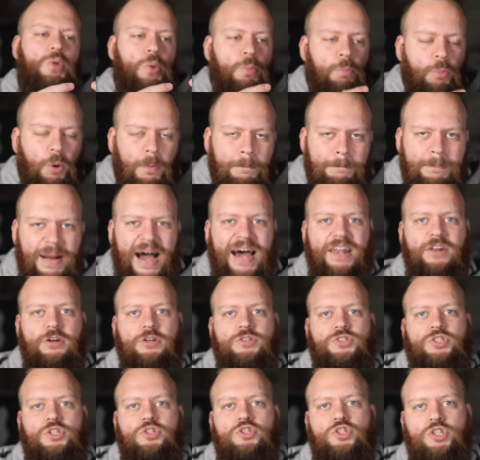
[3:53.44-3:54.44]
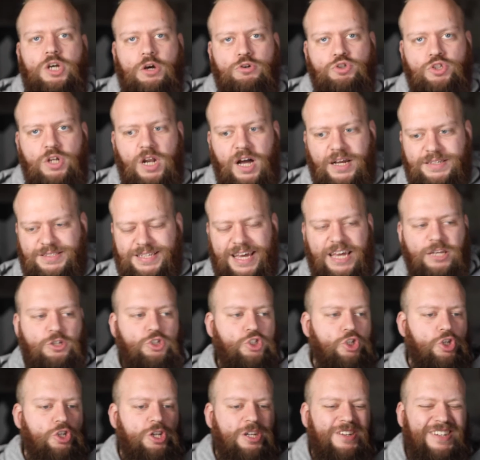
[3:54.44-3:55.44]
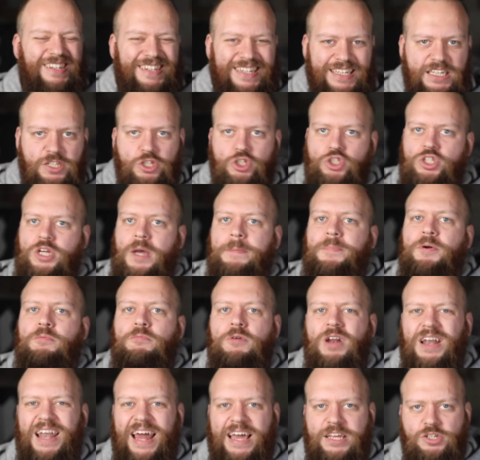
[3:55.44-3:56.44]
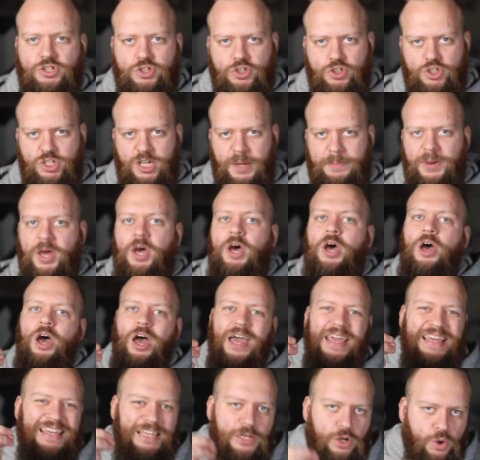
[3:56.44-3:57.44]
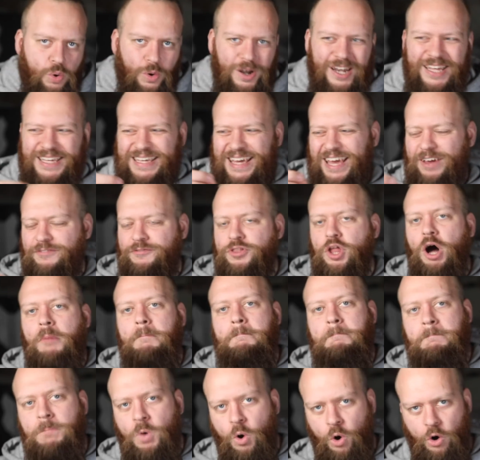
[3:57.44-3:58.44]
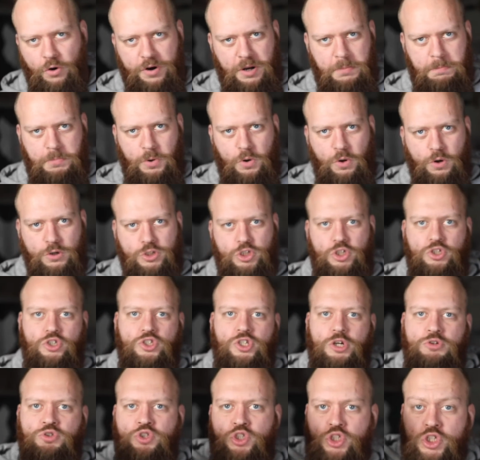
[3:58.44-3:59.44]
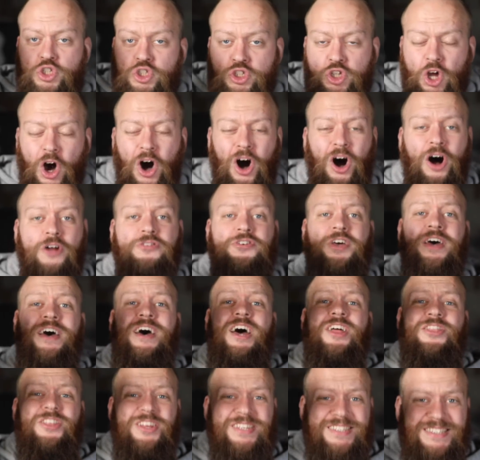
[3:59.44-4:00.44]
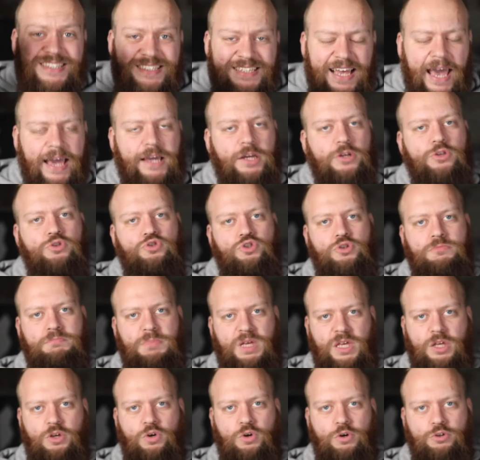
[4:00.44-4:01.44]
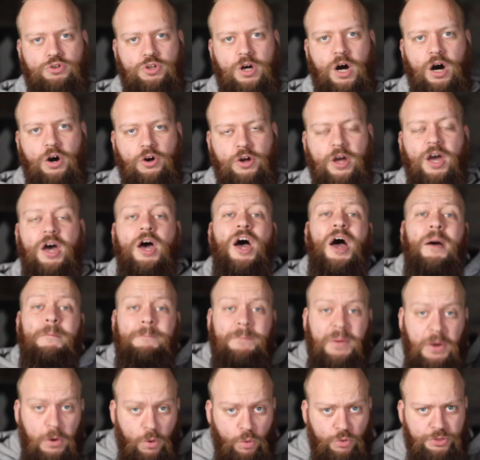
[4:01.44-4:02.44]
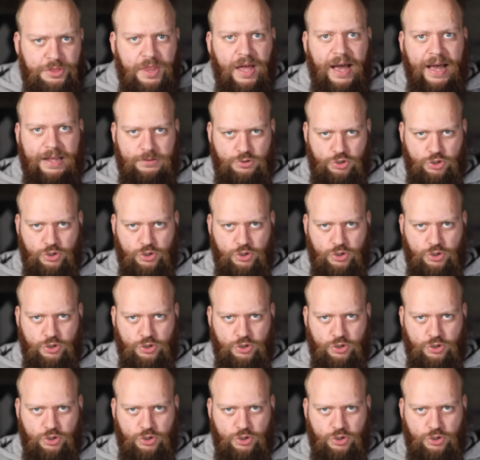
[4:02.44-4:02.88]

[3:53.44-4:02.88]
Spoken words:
but manners and socialization and leadership and relationship are equally, if not more important. So start the second you meet your dog, build that